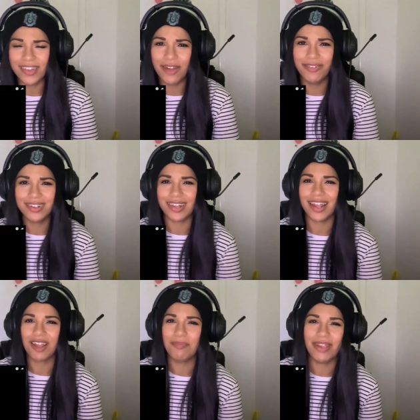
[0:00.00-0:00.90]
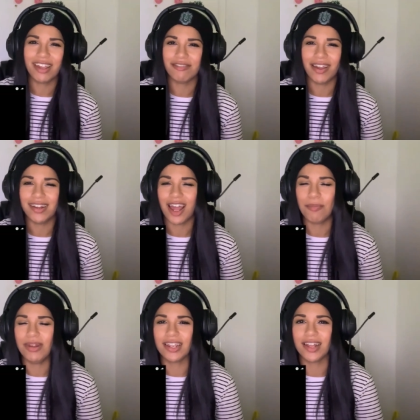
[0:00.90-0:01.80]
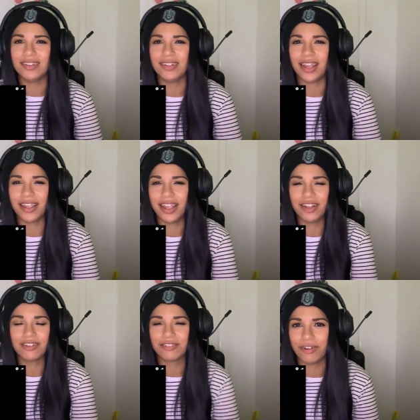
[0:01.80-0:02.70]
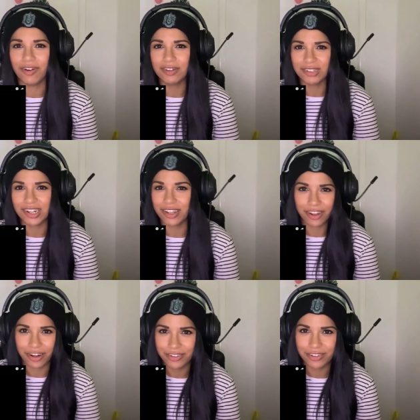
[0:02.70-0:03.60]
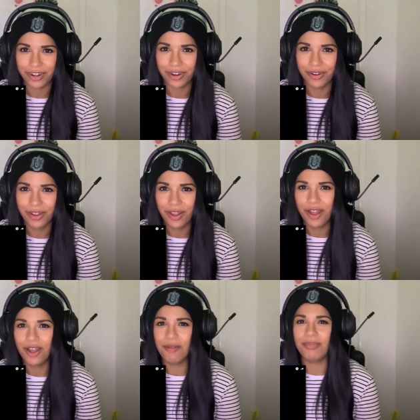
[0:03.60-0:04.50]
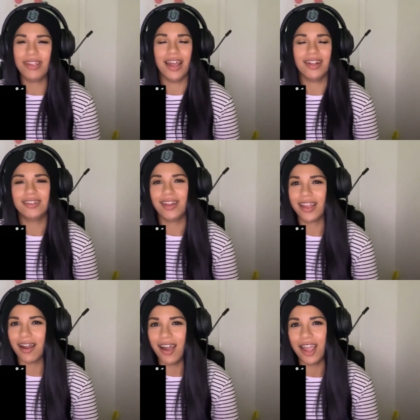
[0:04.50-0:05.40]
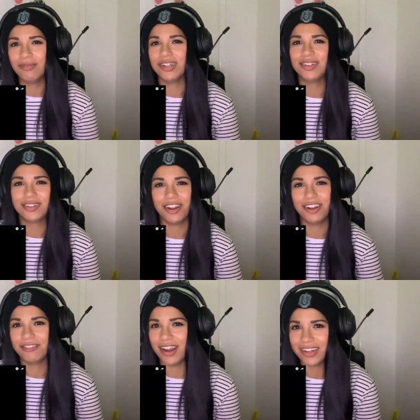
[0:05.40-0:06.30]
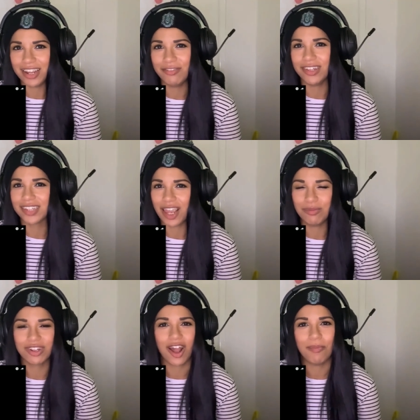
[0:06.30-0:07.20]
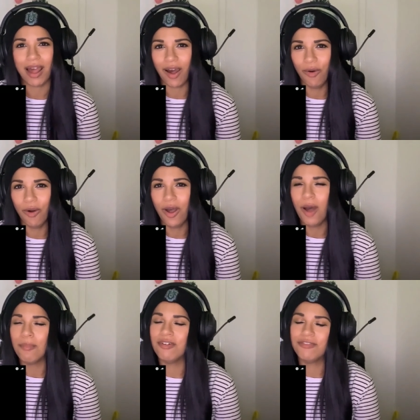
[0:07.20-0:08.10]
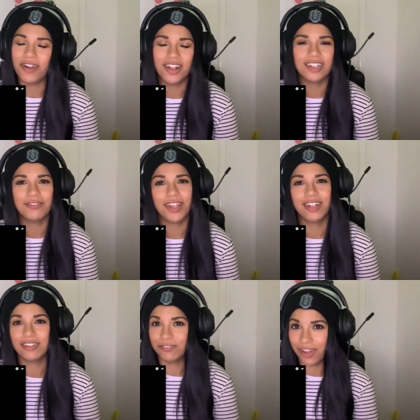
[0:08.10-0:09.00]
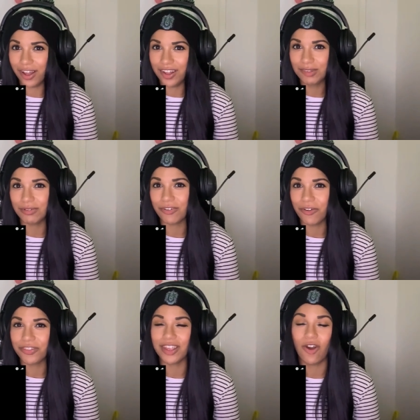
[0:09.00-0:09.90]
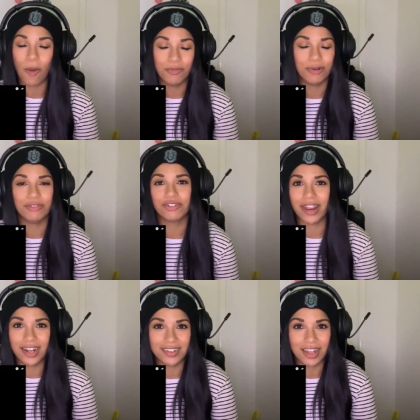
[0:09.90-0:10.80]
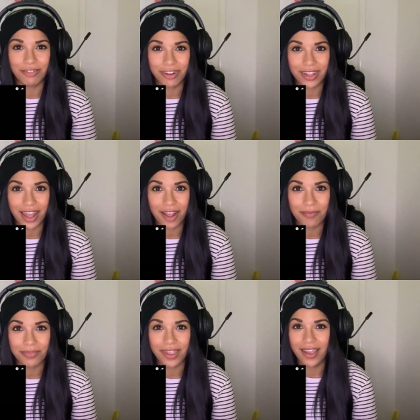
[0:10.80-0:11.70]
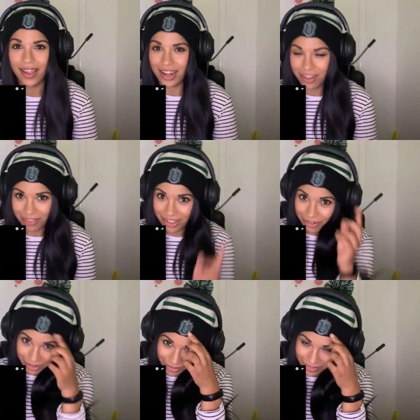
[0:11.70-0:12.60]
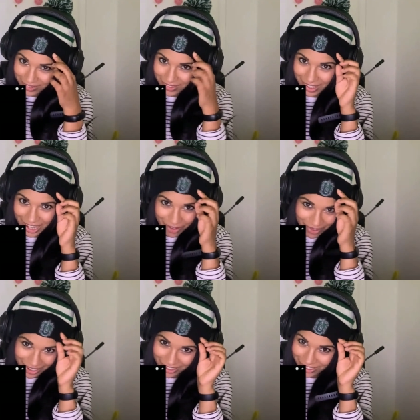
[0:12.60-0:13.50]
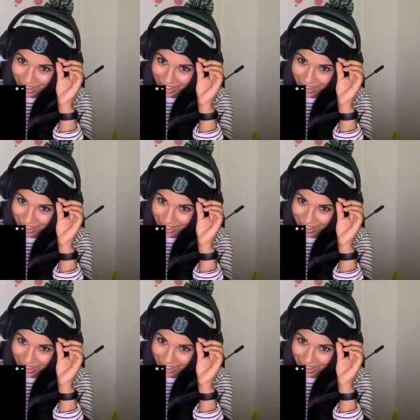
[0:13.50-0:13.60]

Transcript: there was like a big event happening yesterday in King's Cross, which I didn't go to. But yeah, so like I am just so ready for this game to come out. But first things first, we've got the Room trailers to have a look at and I think you can all see which uh,